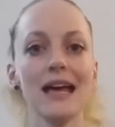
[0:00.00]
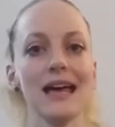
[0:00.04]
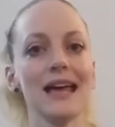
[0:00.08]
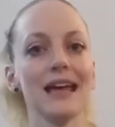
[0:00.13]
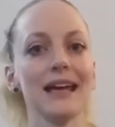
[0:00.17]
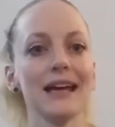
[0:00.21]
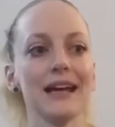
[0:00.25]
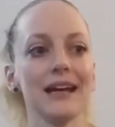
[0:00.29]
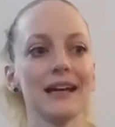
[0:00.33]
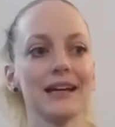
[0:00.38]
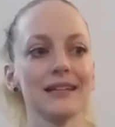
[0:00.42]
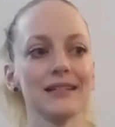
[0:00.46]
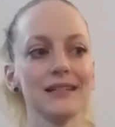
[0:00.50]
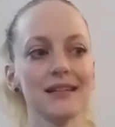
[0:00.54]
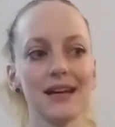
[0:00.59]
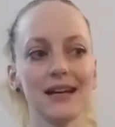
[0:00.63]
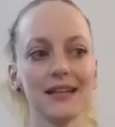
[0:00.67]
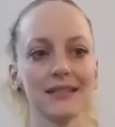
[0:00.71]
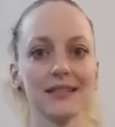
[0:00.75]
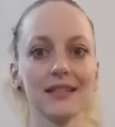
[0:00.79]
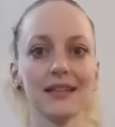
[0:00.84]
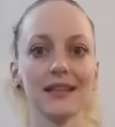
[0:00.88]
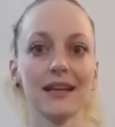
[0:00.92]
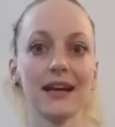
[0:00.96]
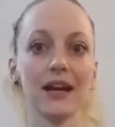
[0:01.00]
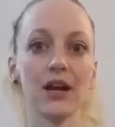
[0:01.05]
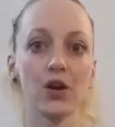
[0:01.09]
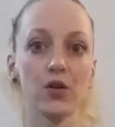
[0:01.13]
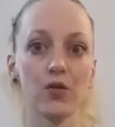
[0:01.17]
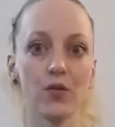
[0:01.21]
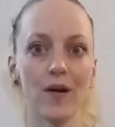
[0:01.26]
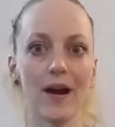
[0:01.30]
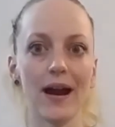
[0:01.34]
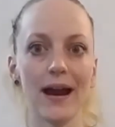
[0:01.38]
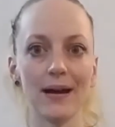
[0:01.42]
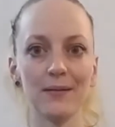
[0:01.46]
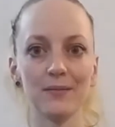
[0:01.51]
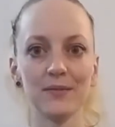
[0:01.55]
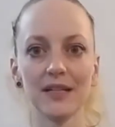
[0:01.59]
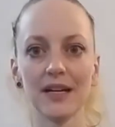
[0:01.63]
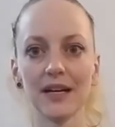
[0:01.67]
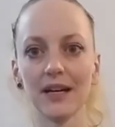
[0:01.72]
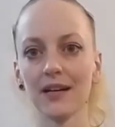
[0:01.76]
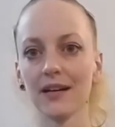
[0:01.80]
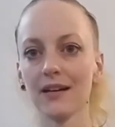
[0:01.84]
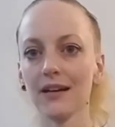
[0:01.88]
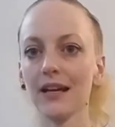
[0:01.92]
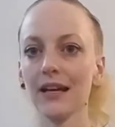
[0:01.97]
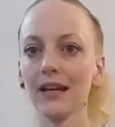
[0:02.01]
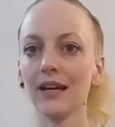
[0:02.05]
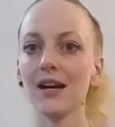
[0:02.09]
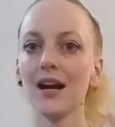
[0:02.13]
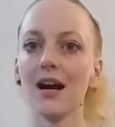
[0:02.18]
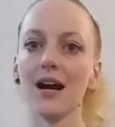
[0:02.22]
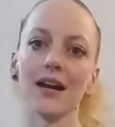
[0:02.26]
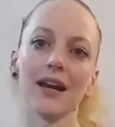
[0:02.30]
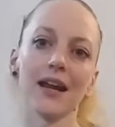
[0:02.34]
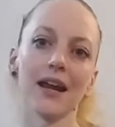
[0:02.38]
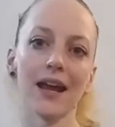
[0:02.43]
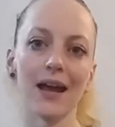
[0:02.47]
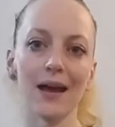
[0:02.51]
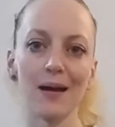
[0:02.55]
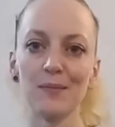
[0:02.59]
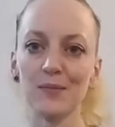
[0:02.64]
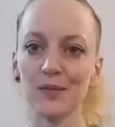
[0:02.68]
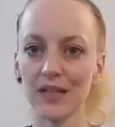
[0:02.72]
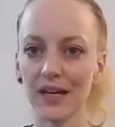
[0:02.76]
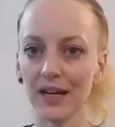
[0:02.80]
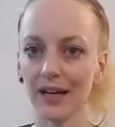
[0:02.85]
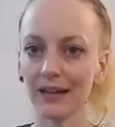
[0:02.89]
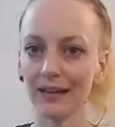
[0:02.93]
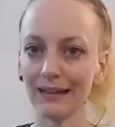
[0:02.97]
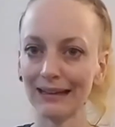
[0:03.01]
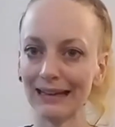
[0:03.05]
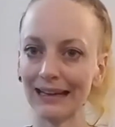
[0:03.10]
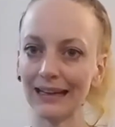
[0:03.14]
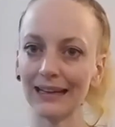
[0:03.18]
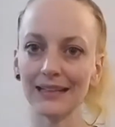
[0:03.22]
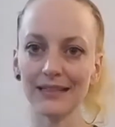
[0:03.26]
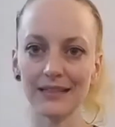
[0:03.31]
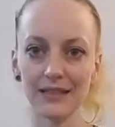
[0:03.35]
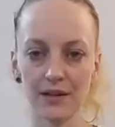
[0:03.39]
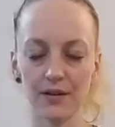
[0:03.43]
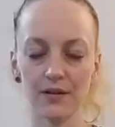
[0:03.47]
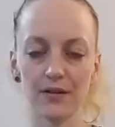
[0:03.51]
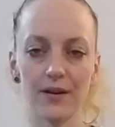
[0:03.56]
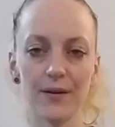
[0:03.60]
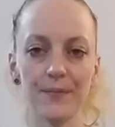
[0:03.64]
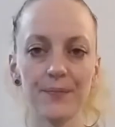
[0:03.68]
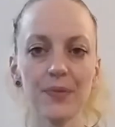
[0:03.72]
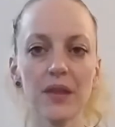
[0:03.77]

and as in like Graham technique, Cunningham technique, etc.